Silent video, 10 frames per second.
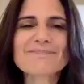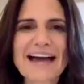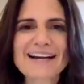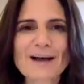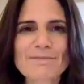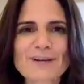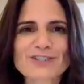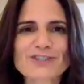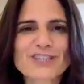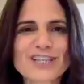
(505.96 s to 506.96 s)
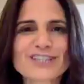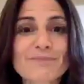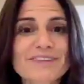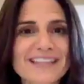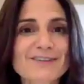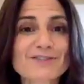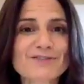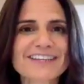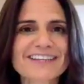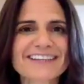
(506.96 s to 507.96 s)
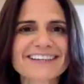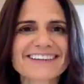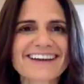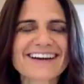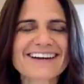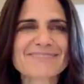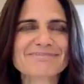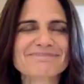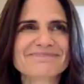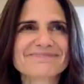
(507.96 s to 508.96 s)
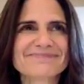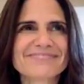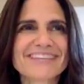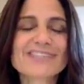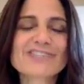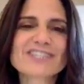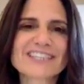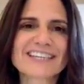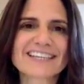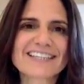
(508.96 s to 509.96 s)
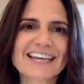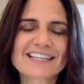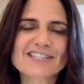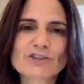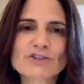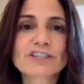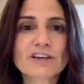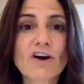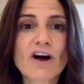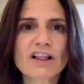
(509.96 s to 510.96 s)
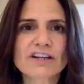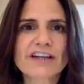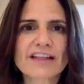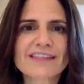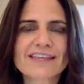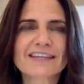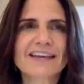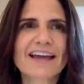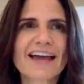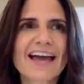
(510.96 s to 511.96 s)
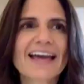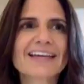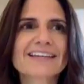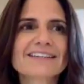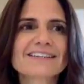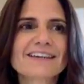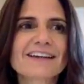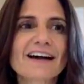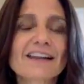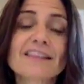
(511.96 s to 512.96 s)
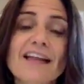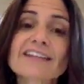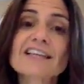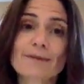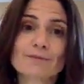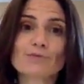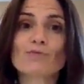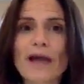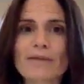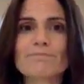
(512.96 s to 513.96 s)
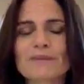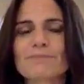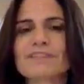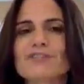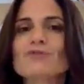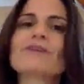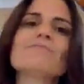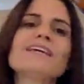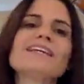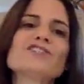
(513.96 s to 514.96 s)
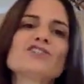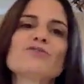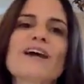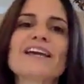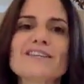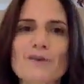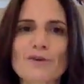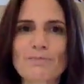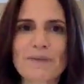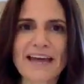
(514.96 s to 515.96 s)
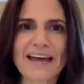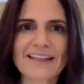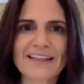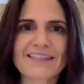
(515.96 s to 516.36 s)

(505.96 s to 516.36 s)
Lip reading: back up, because you said something that was really interesting, is that it's usually all or nothing. And a lot of times when people do commit to a yoga path